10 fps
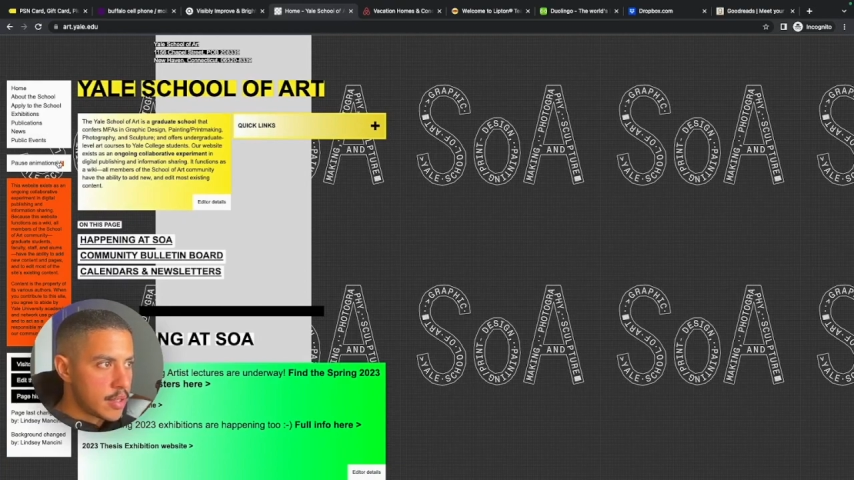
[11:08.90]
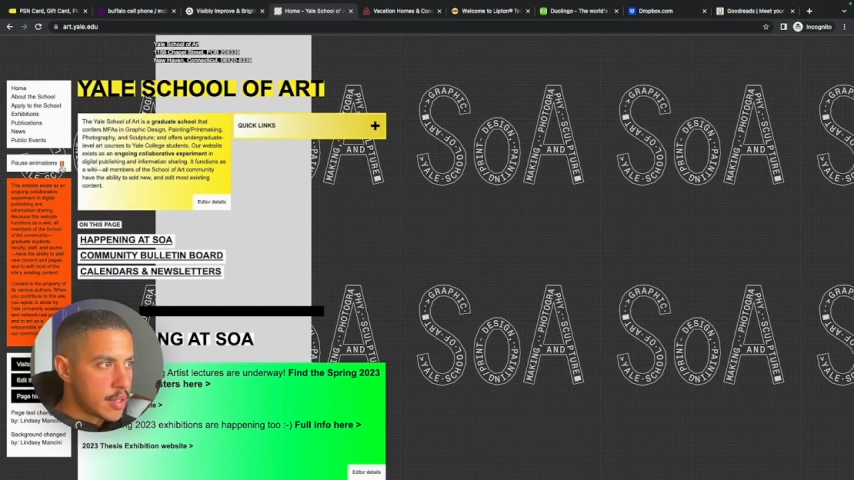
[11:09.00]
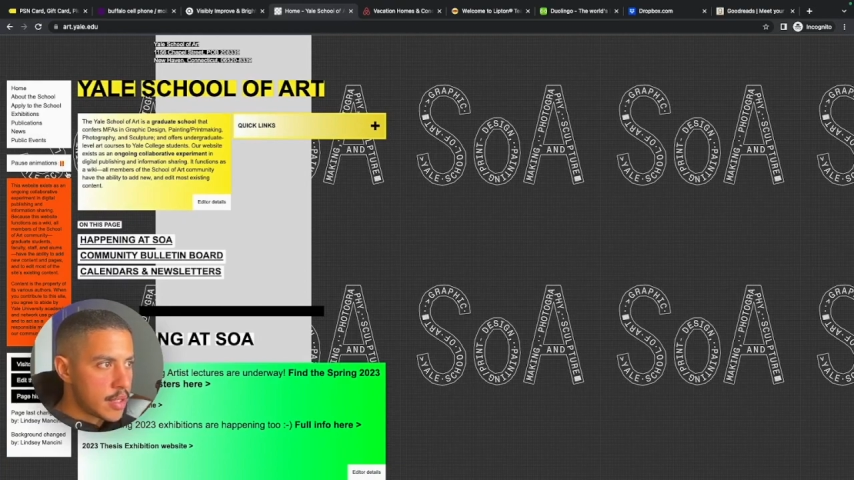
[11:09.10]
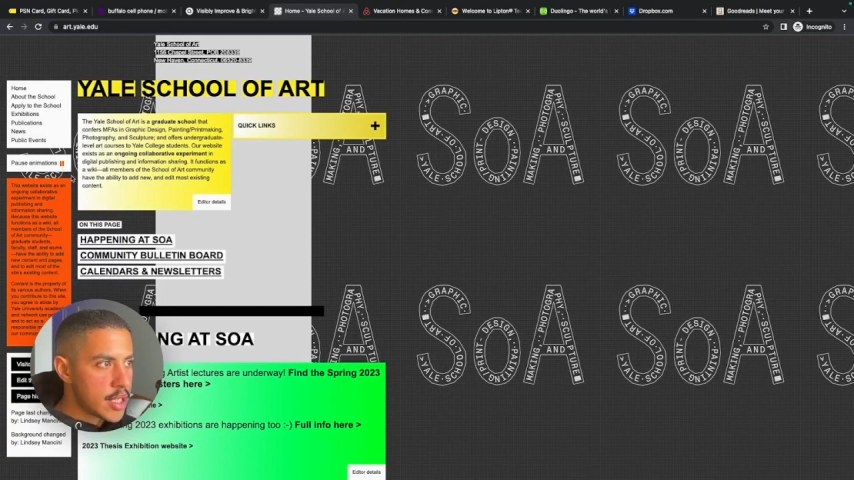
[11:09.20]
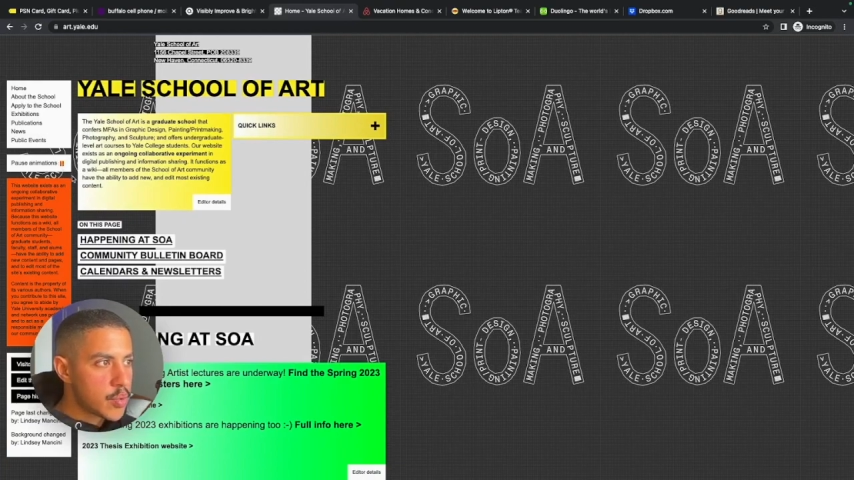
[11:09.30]

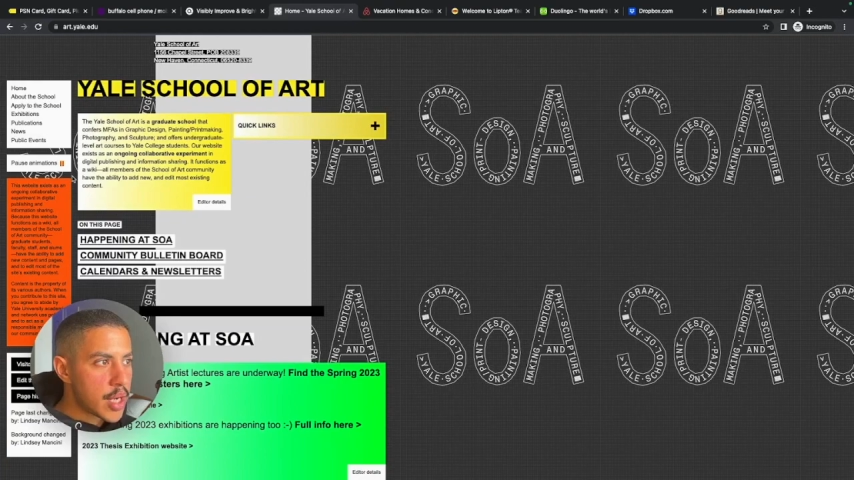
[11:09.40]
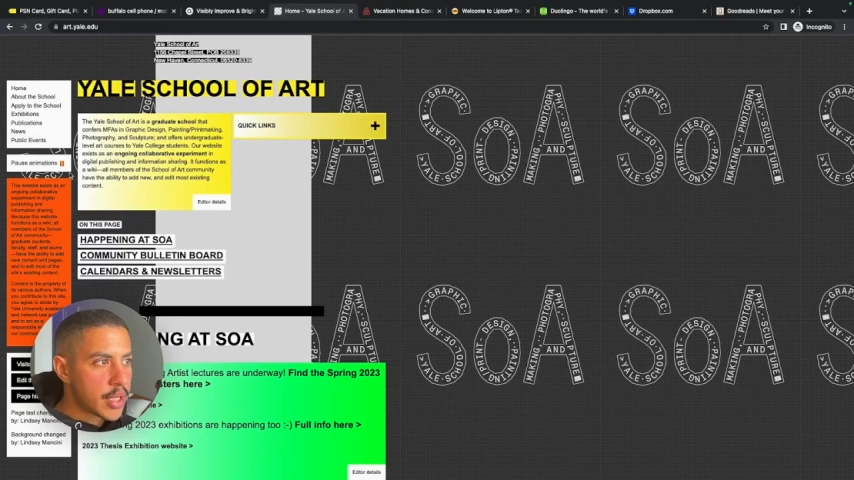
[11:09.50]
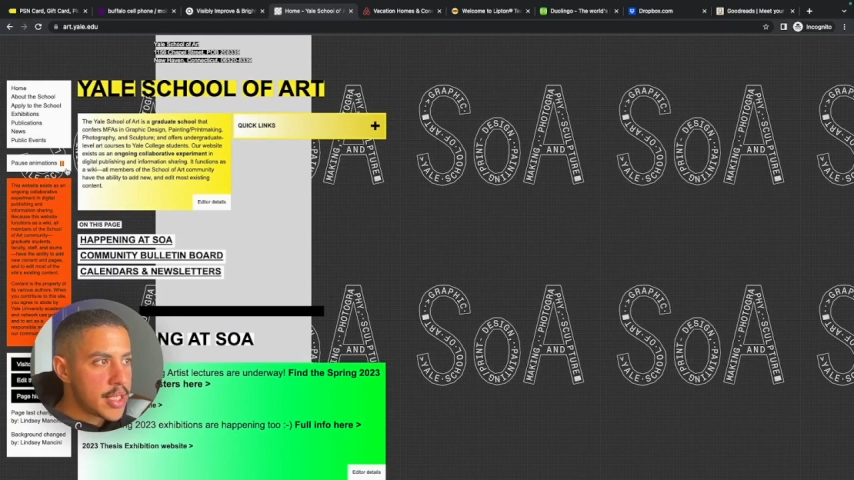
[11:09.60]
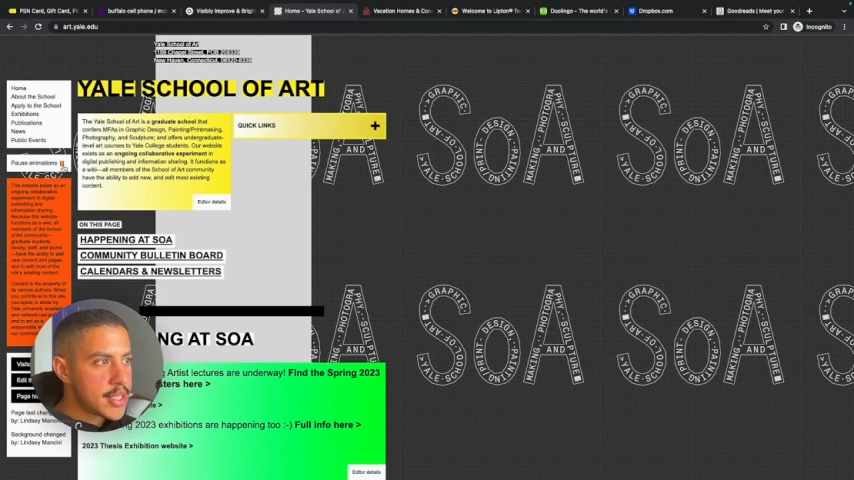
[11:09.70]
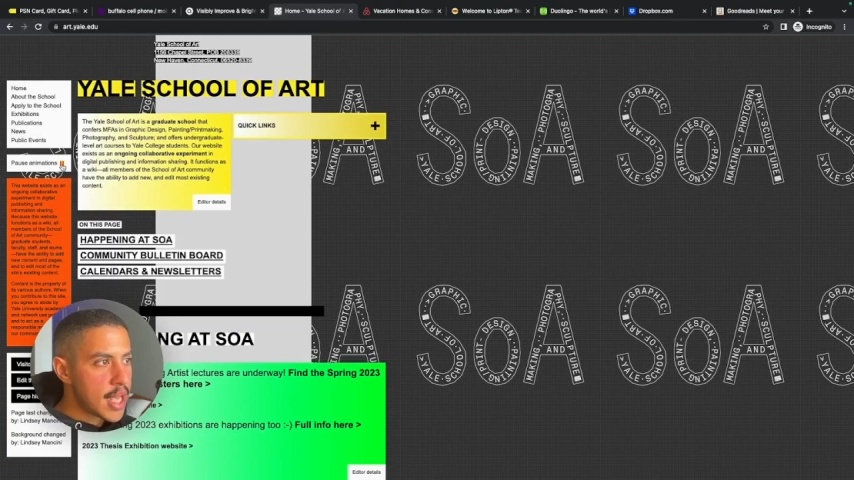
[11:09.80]
This one at
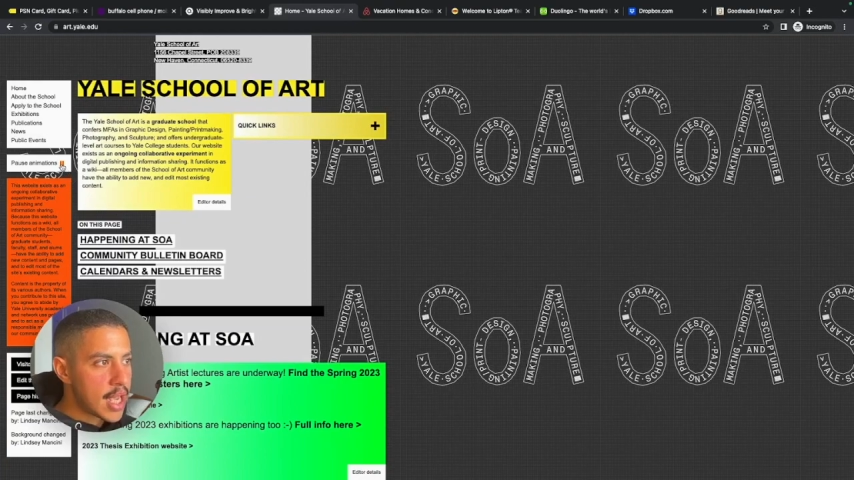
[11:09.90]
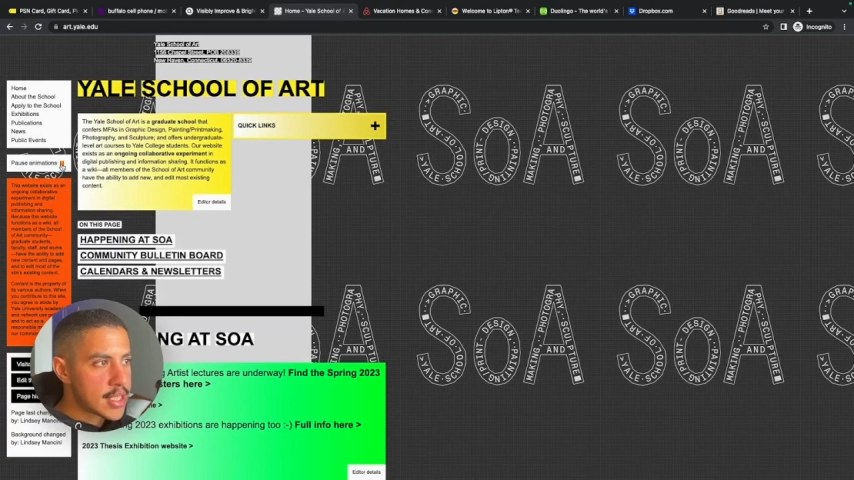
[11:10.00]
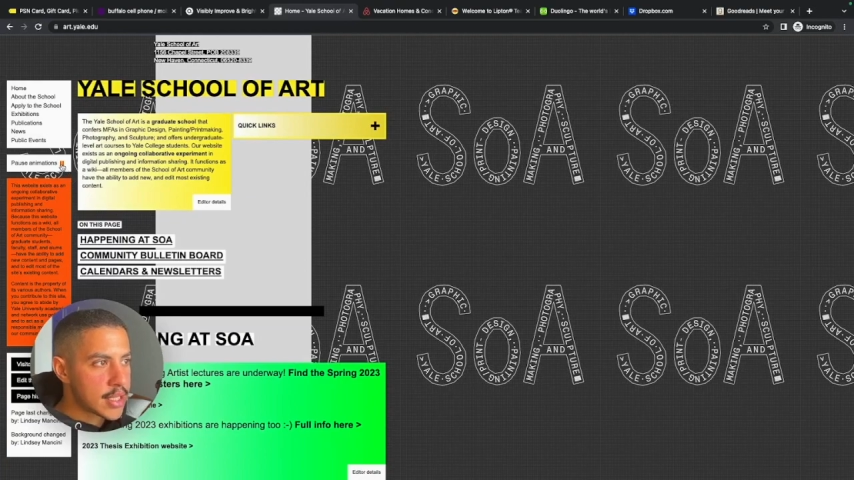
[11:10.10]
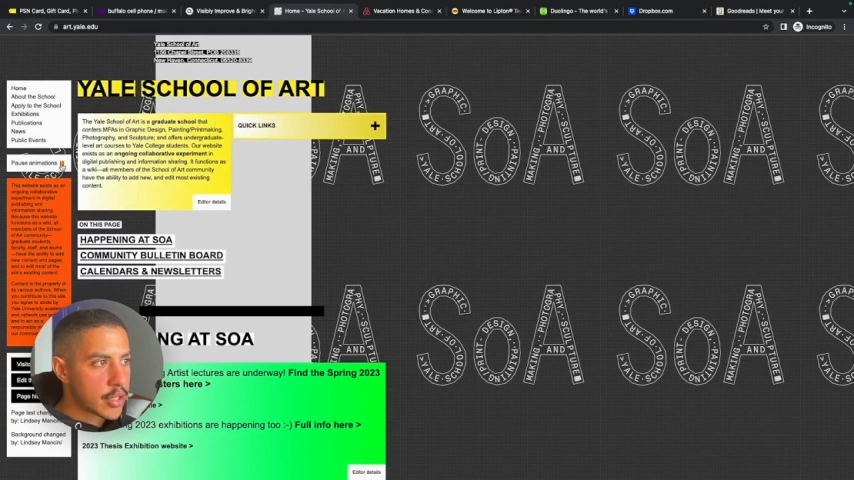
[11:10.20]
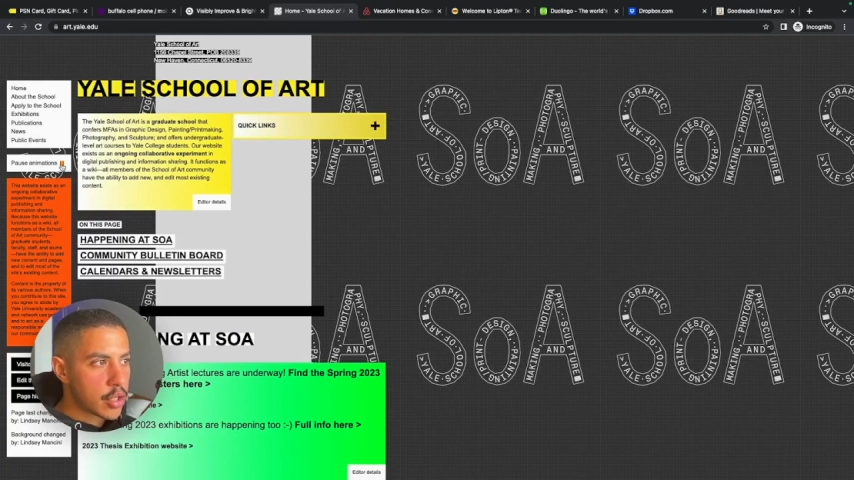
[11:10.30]
least
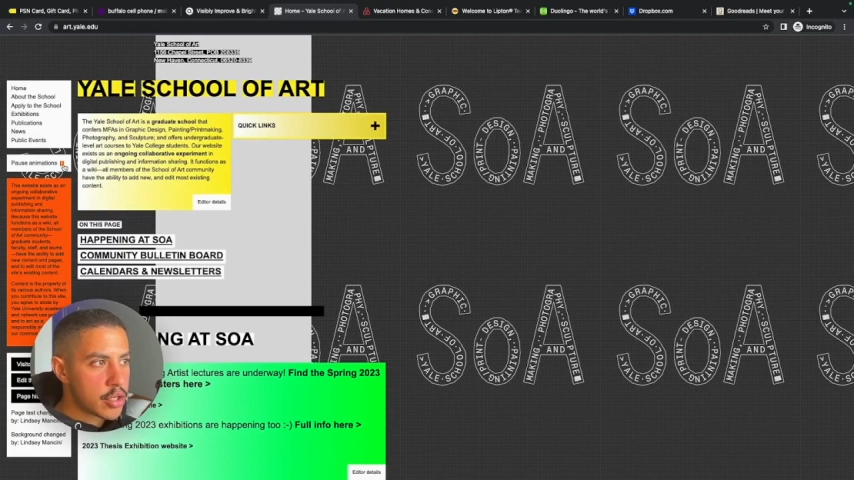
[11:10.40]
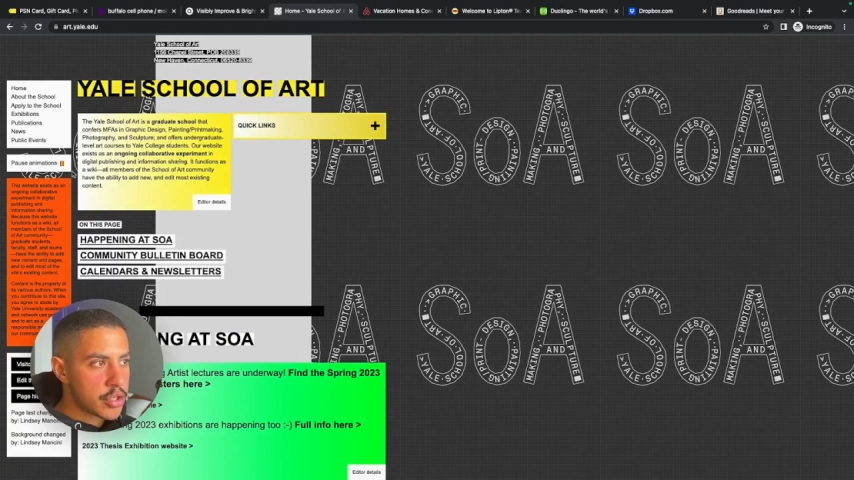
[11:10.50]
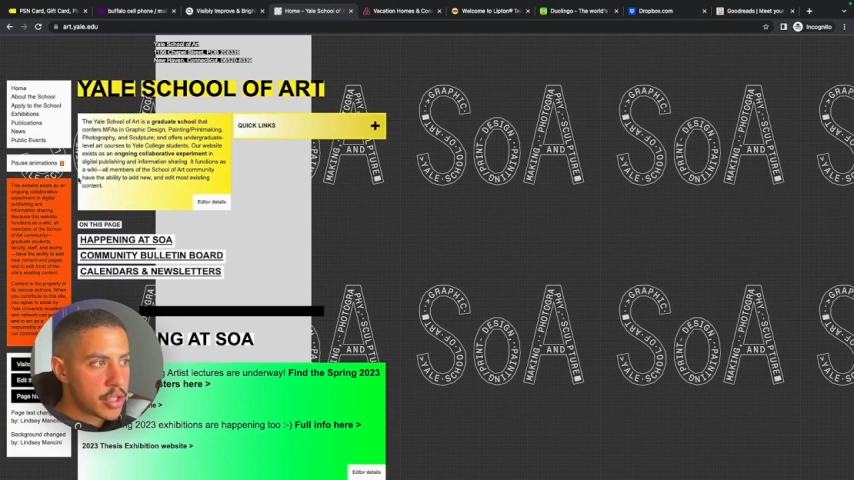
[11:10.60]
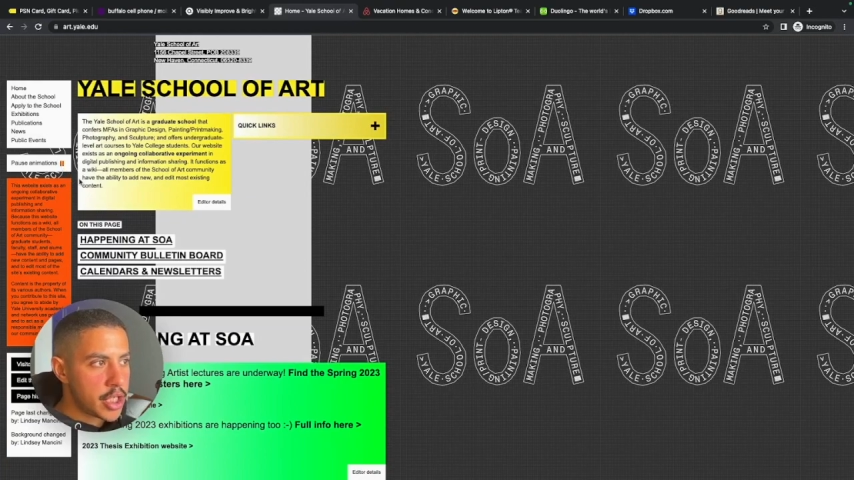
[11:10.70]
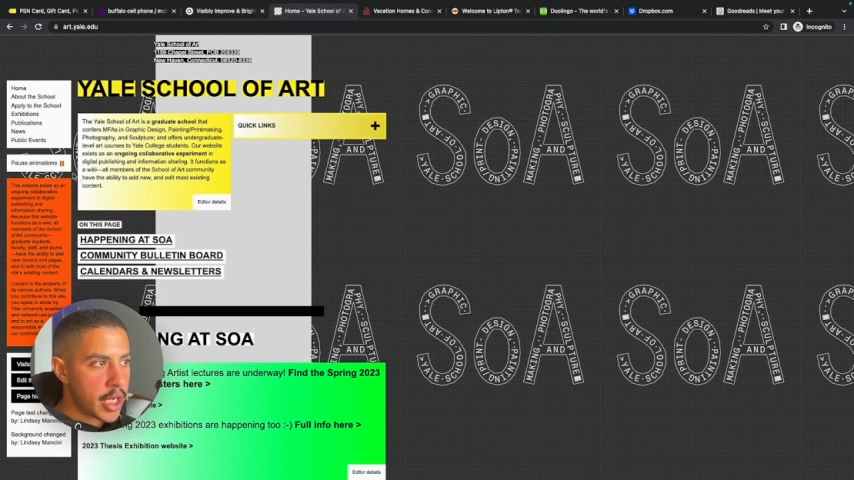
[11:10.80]
has the
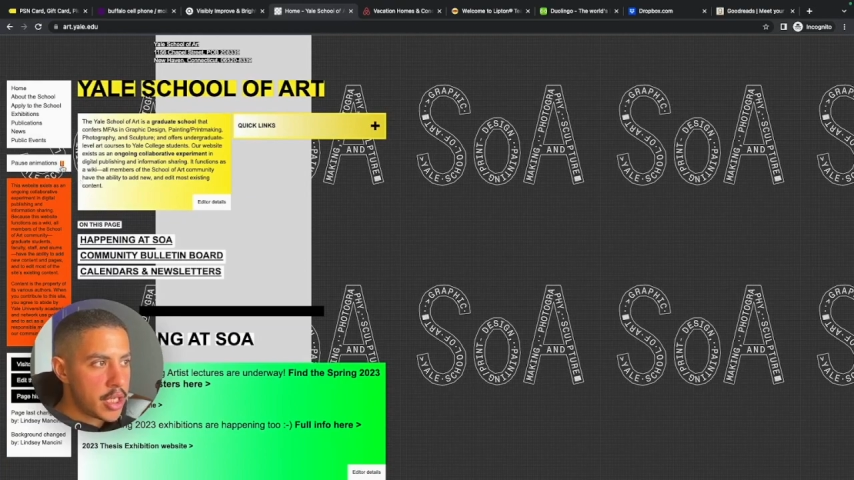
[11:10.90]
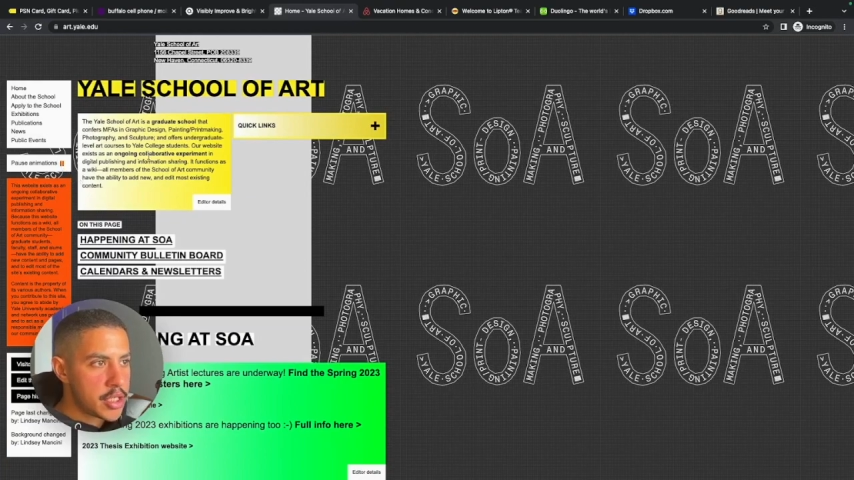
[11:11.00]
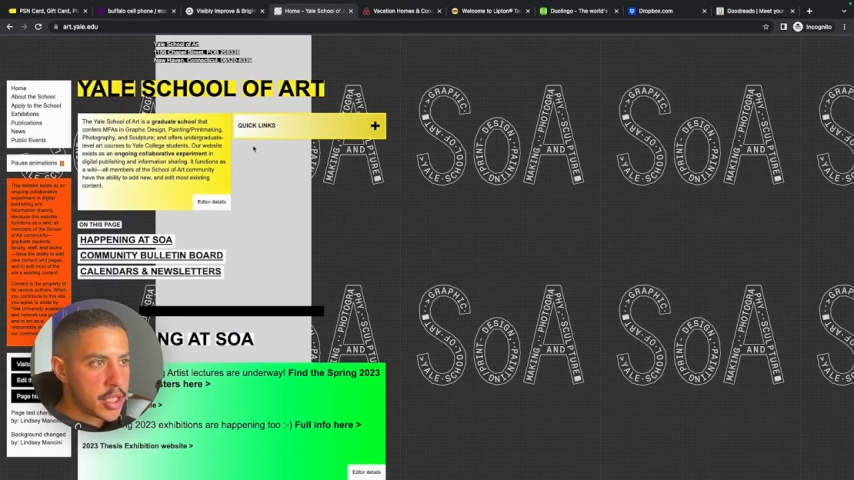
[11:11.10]
cursor change.